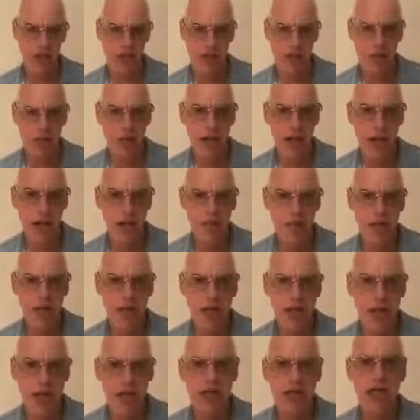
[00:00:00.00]
as well,
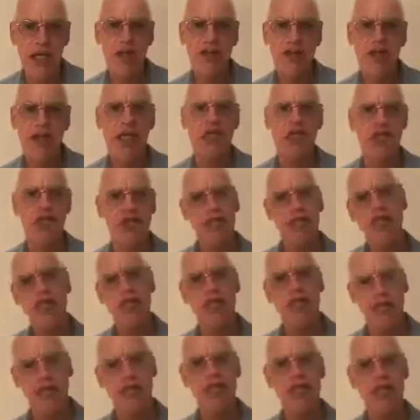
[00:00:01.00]
he could actually
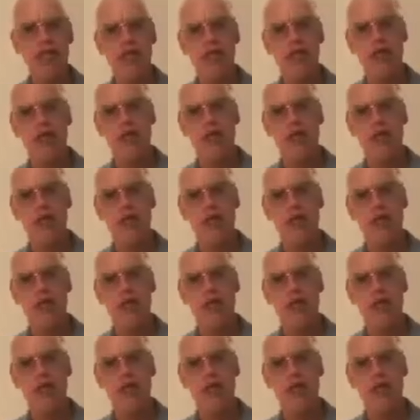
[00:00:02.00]
elicit